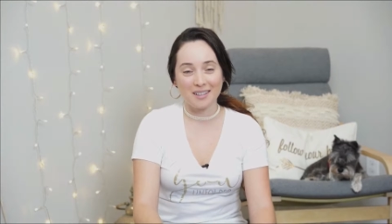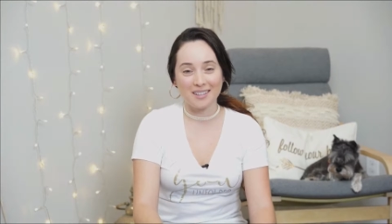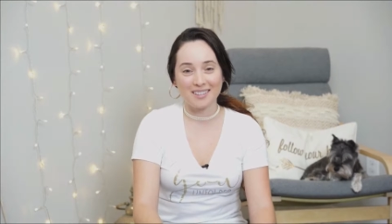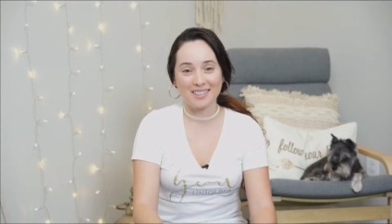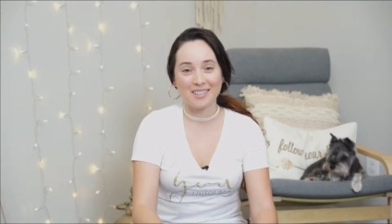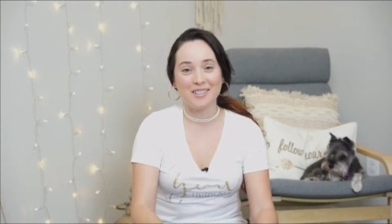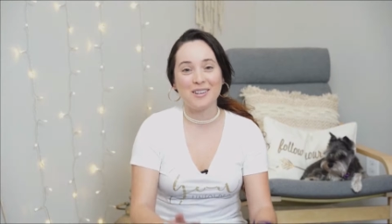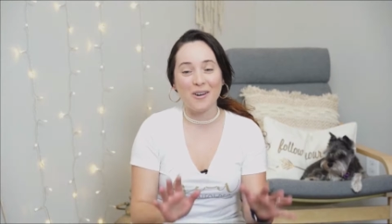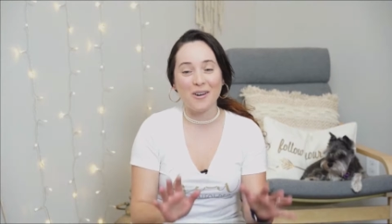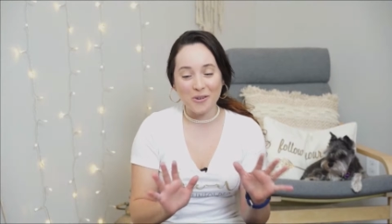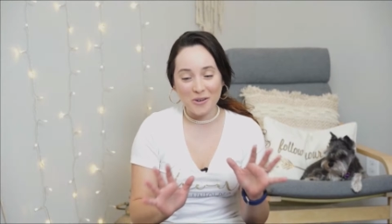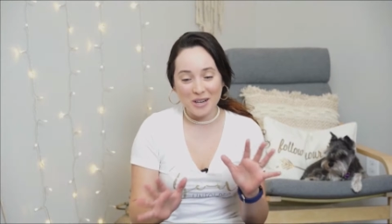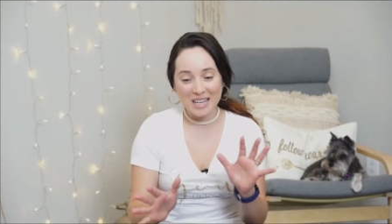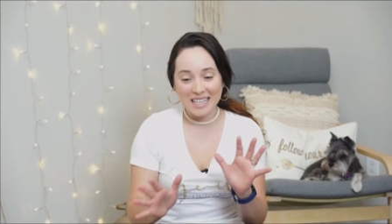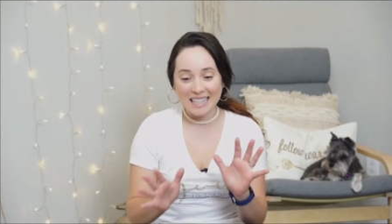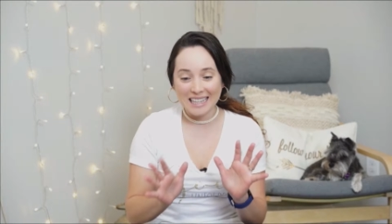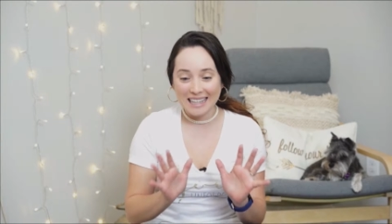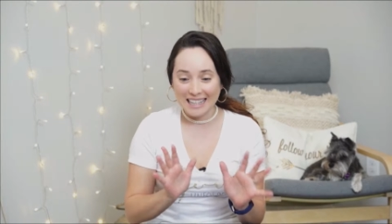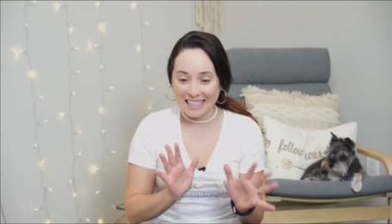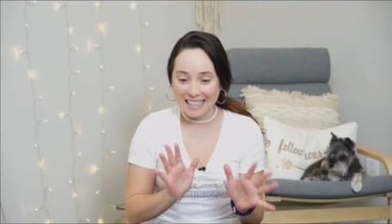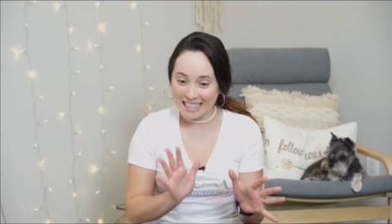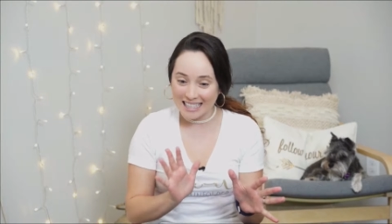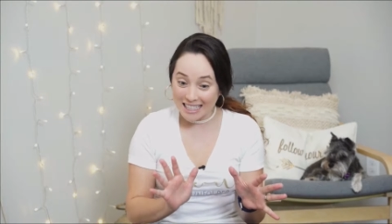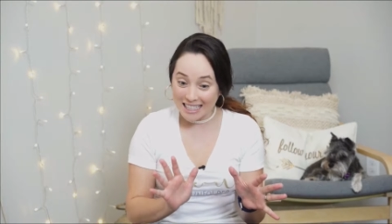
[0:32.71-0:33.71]
Knowing
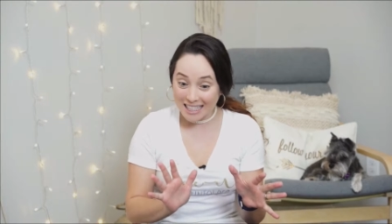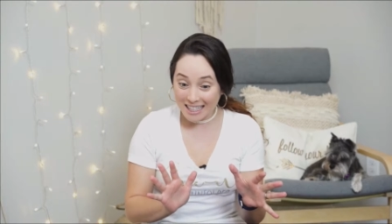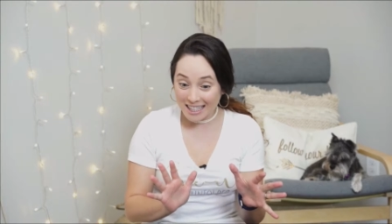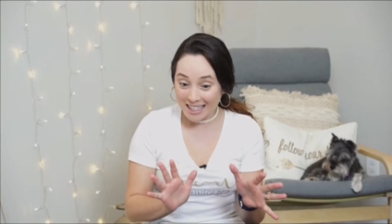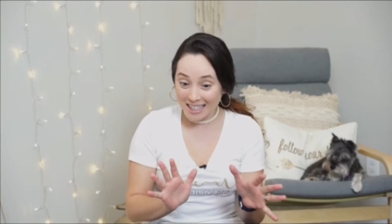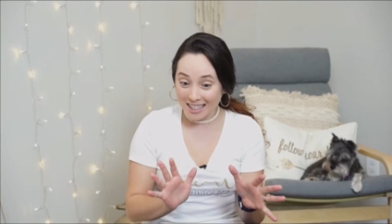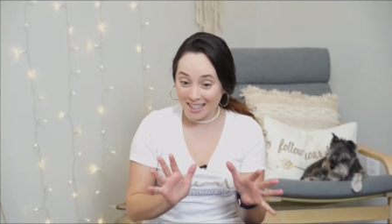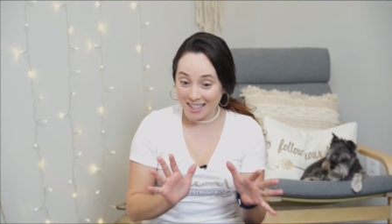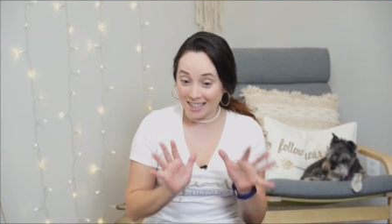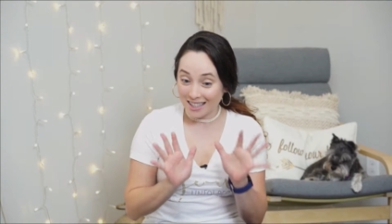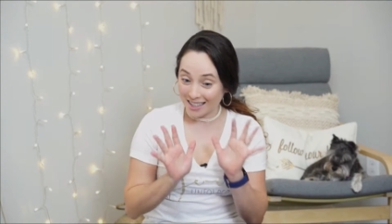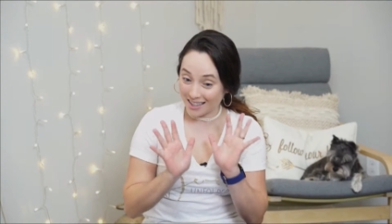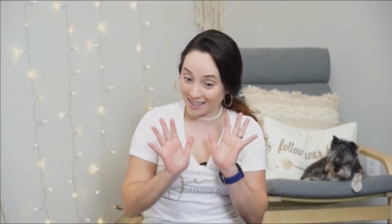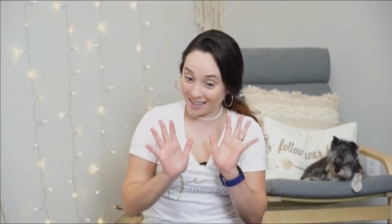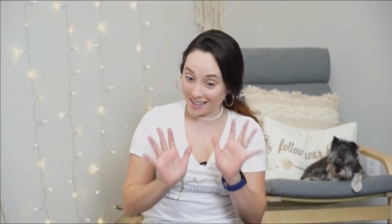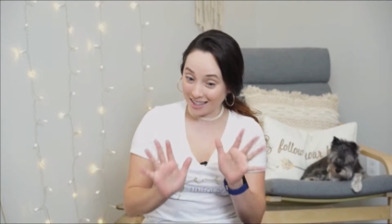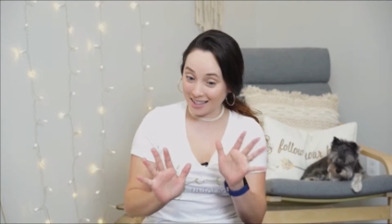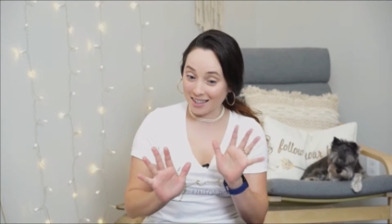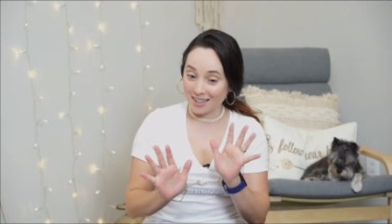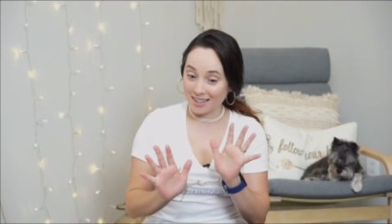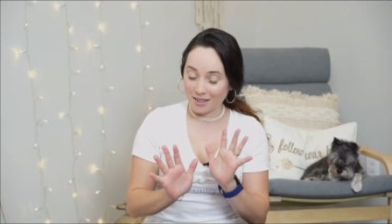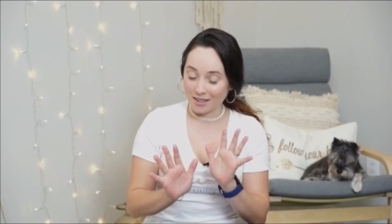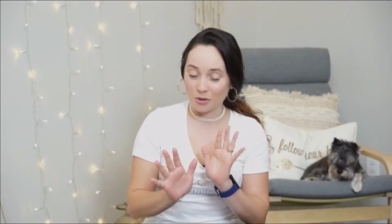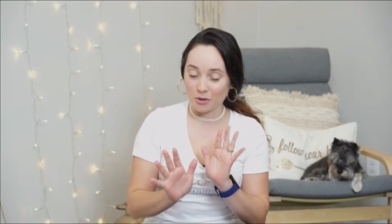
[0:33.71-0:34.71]

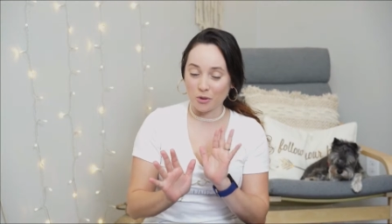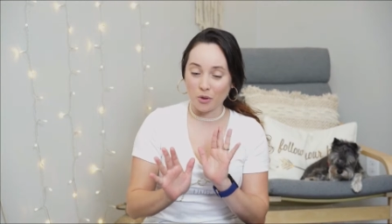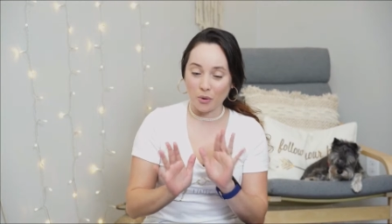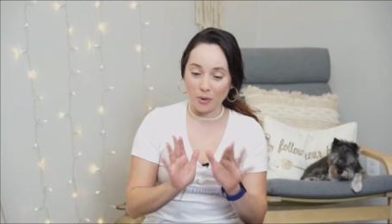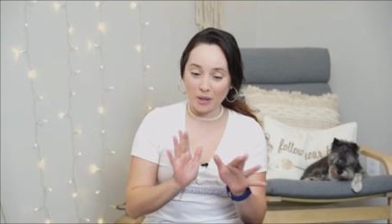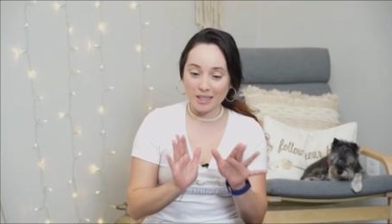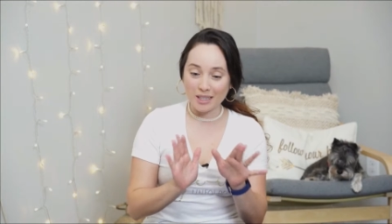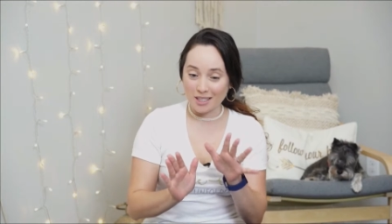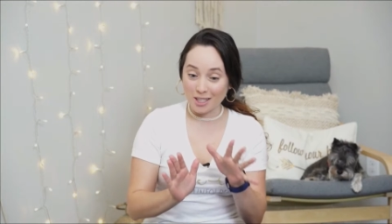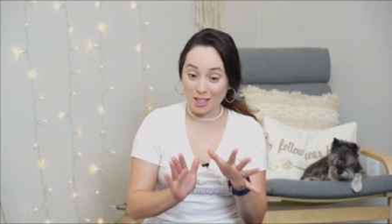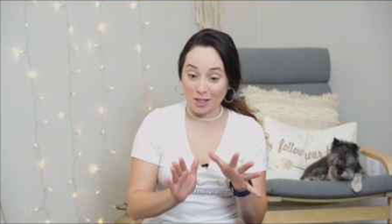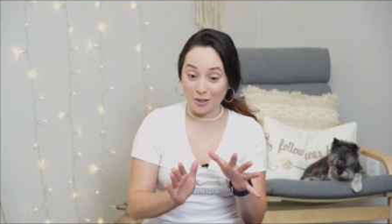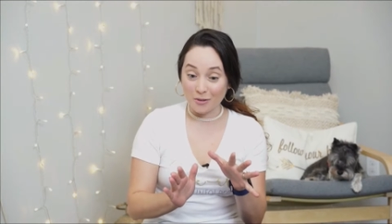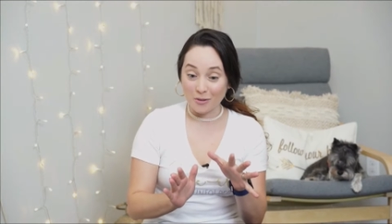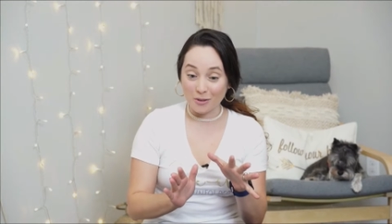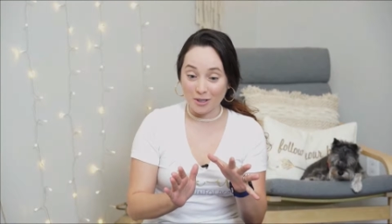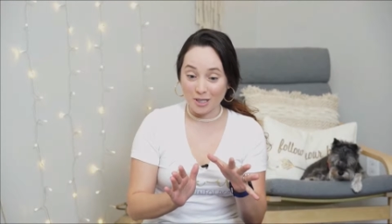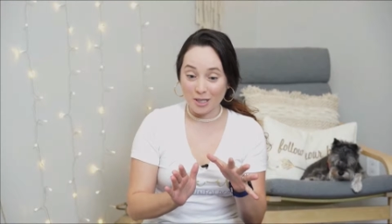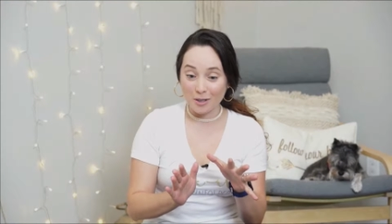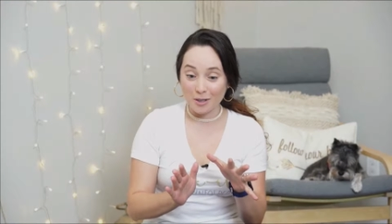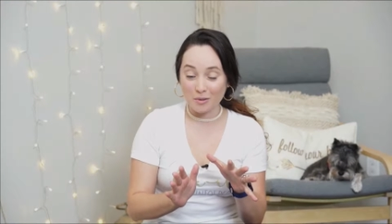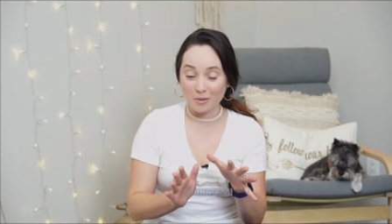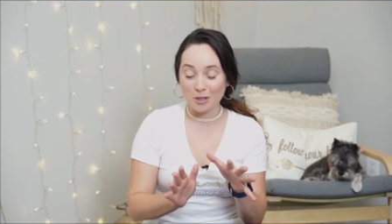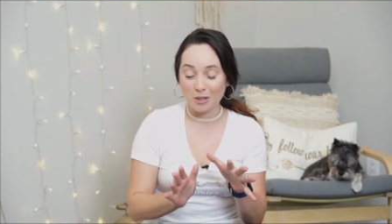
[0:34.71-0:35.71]
the
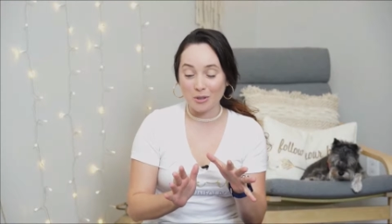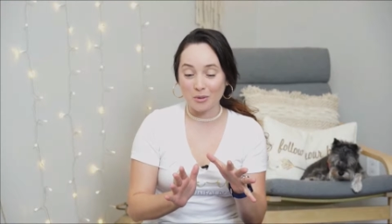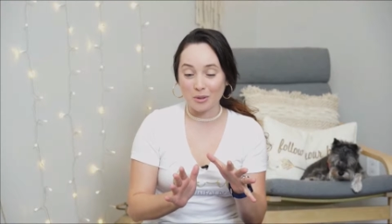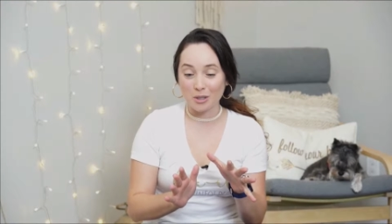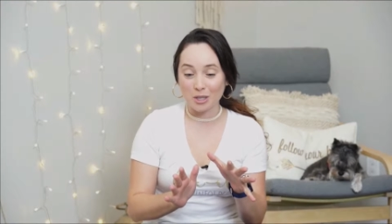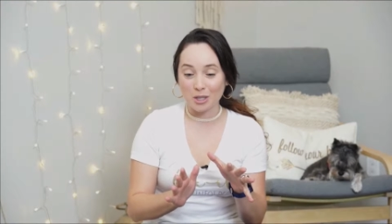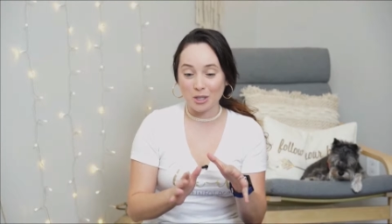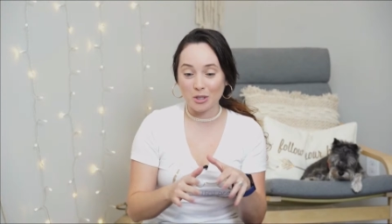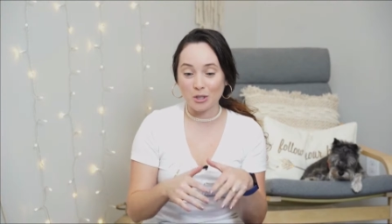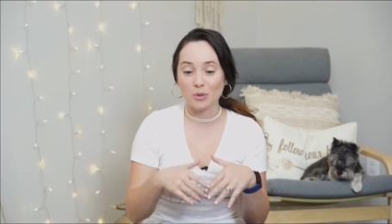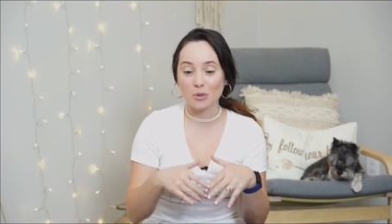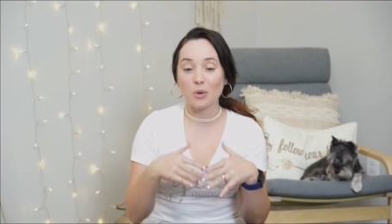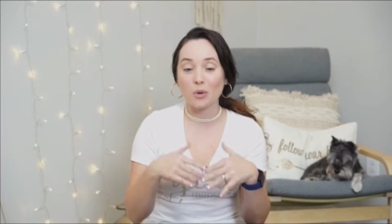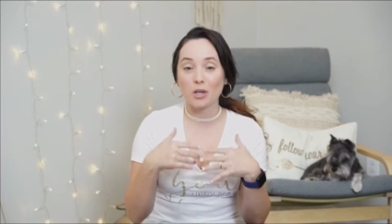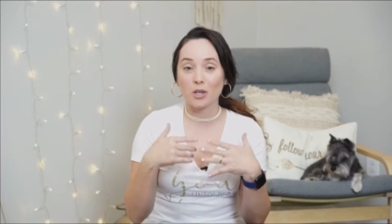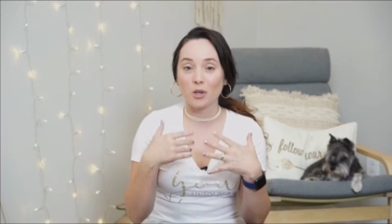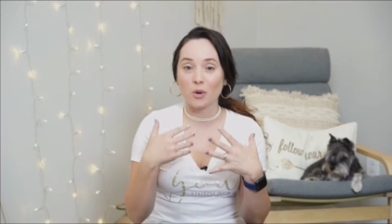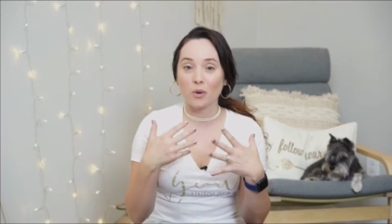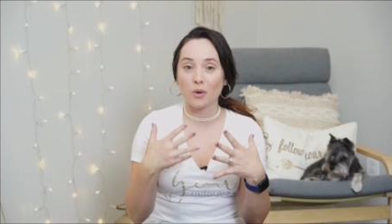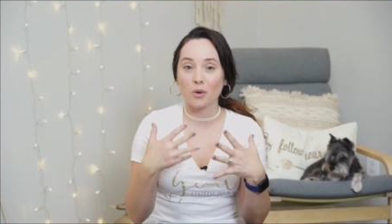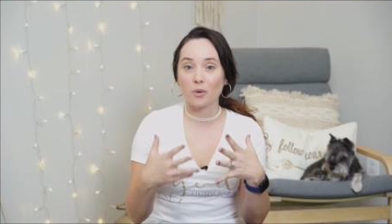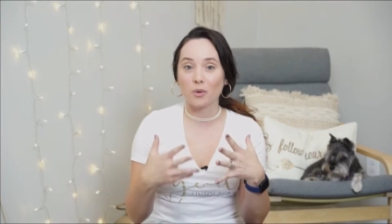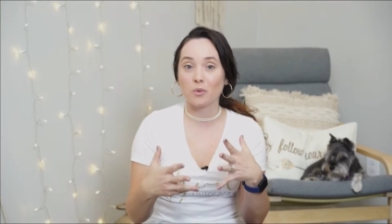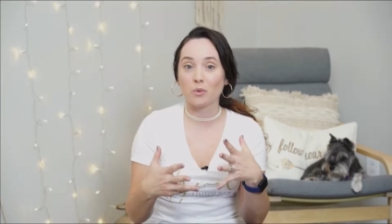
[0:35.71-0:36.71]
difference between the two and
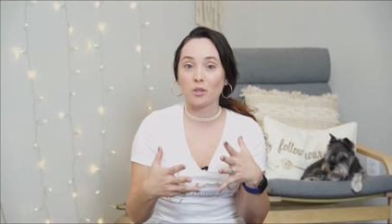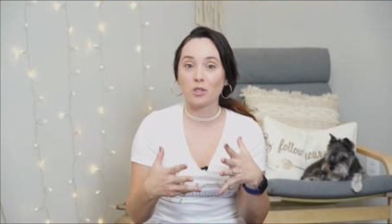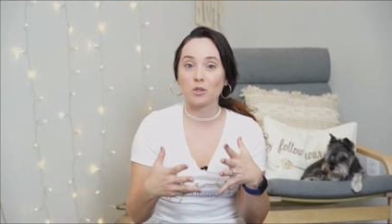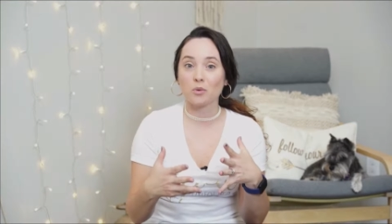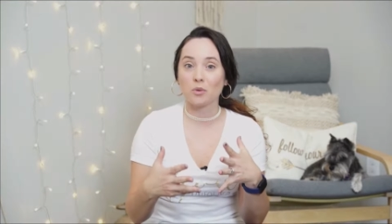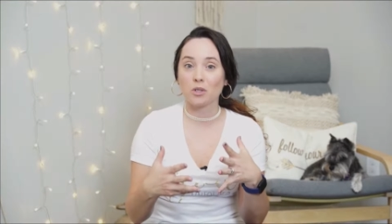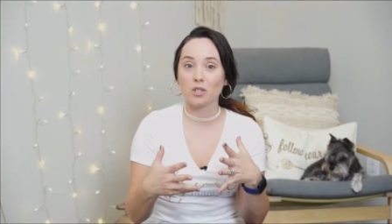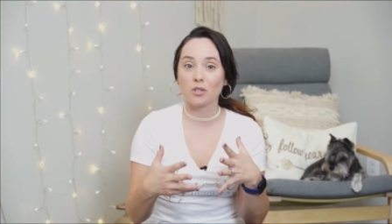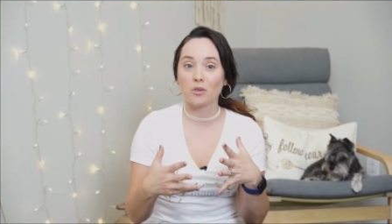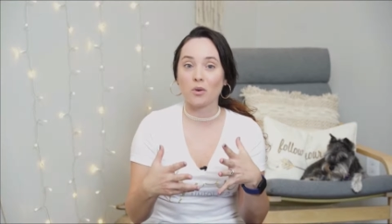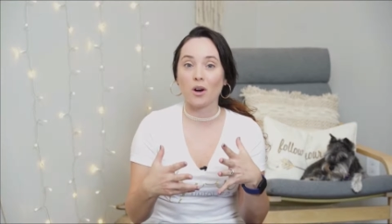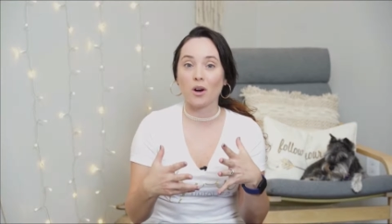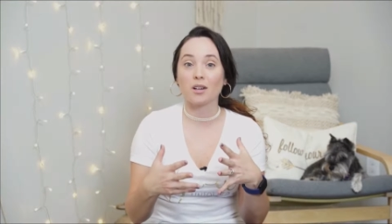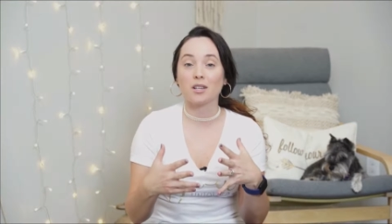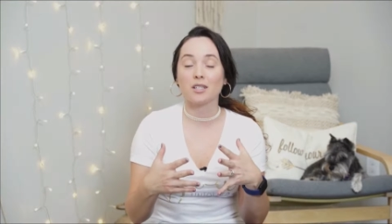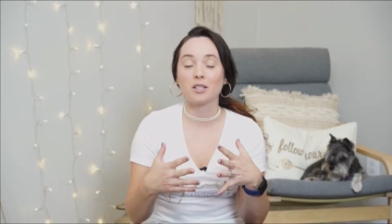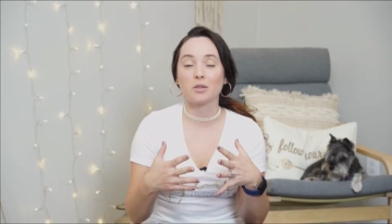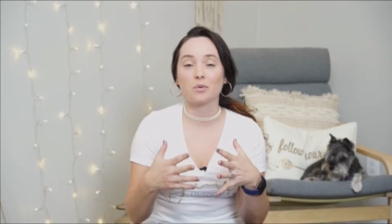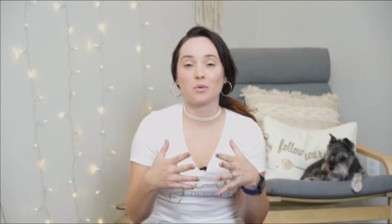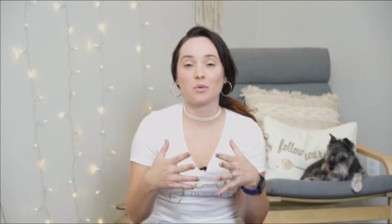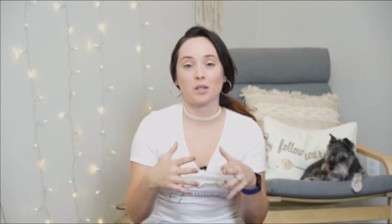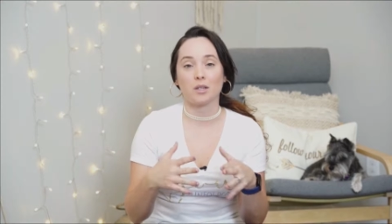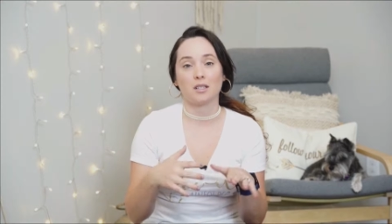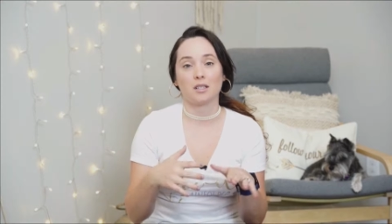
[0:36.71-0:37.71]
knowing which one you are
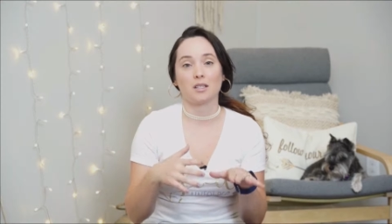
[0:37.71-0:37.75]
is